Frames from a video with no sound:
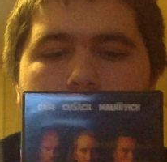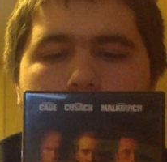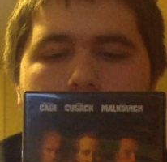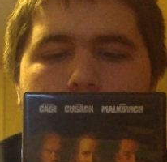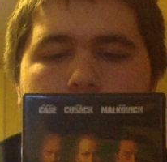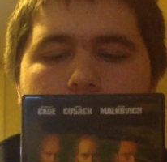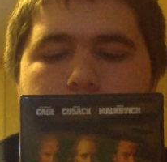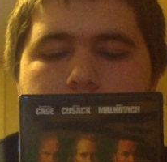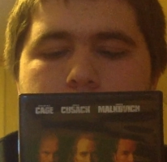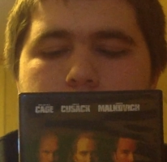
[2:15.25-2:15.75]

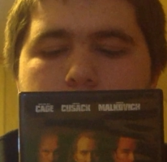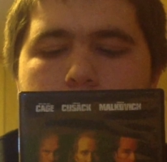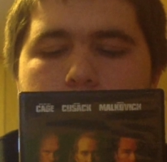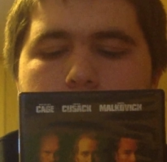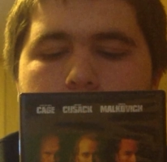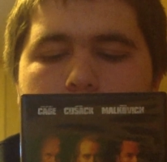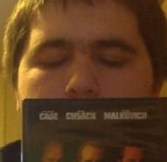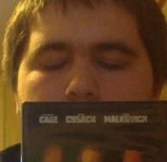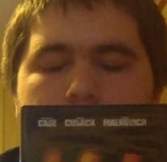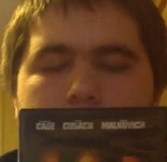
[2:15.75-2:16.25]
And so,
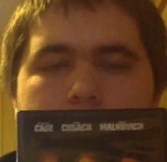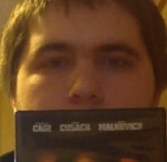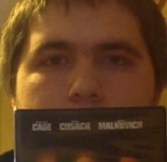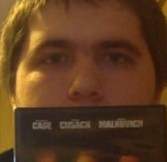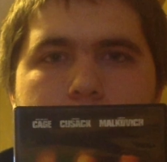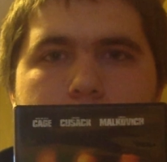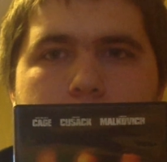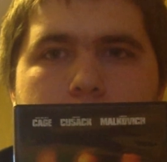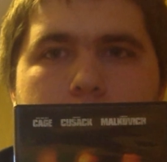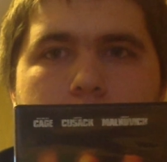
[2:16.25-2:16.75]
like,
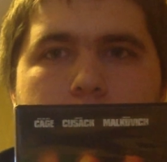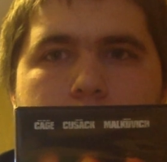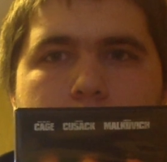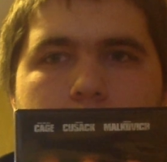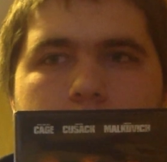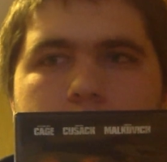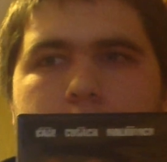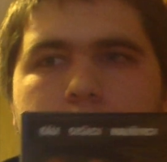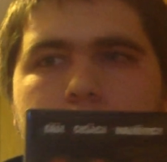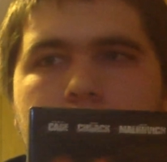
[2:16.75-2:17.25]
he goes
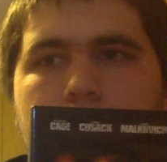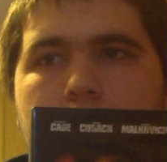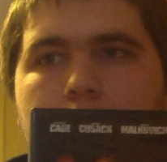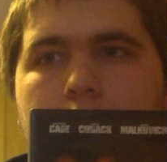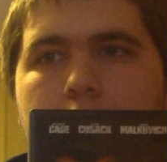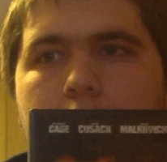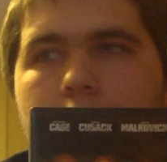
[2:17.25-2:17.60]
on there,